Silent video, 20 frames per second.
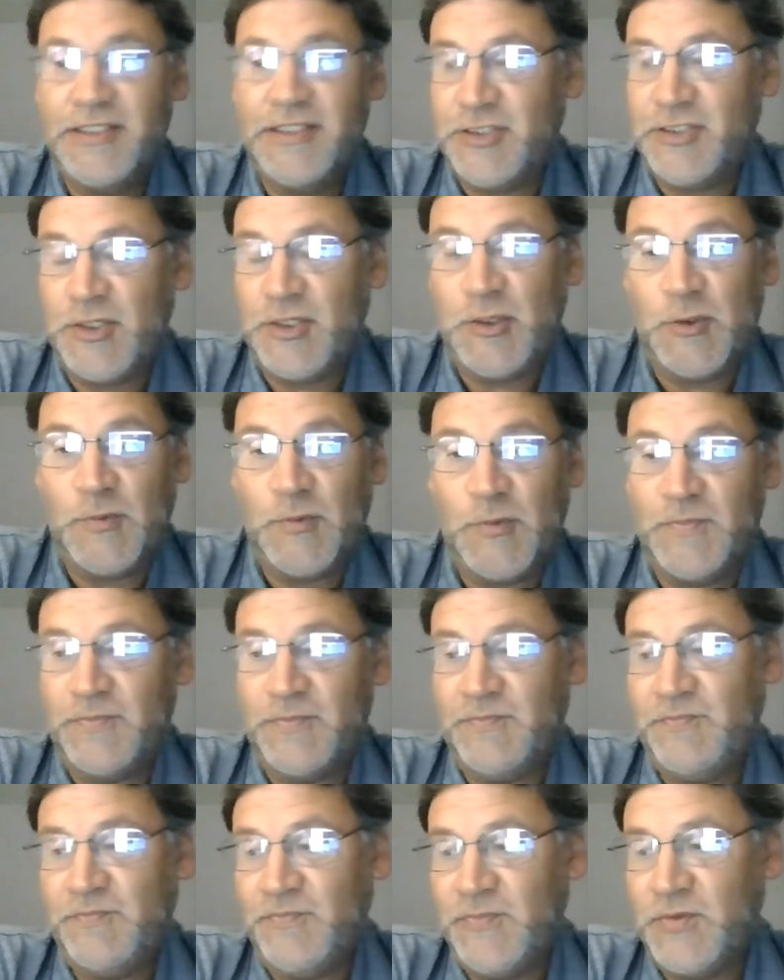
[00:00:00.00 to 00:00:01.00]
So,
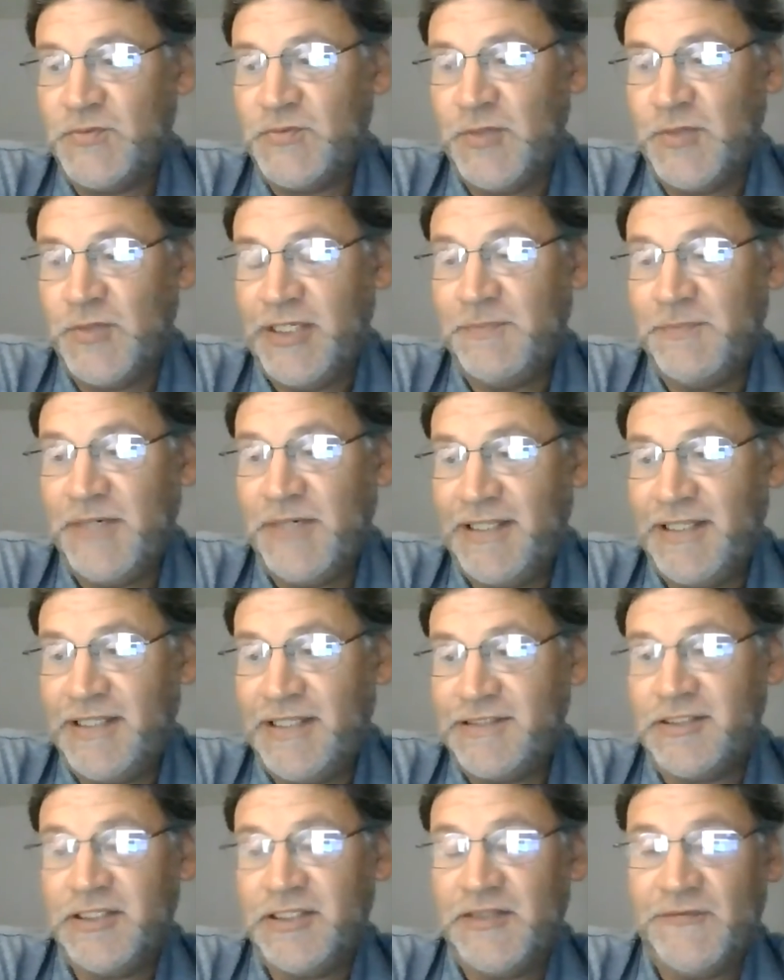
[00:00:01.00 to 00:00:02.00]
so anybody
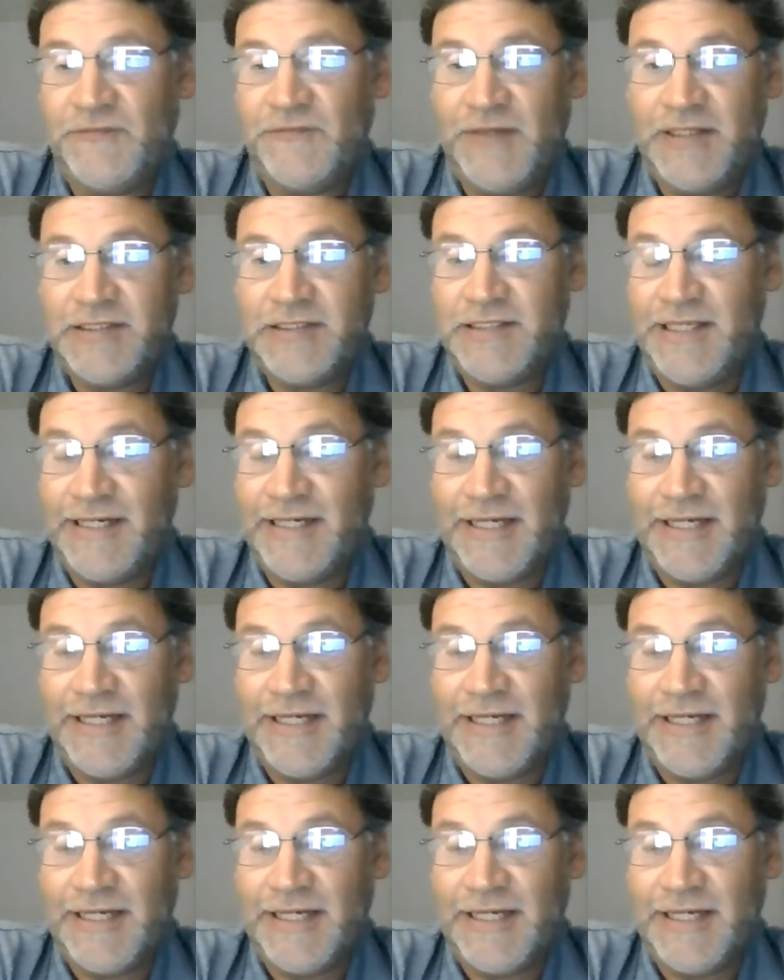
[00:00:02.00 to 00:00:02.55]
that's on the fence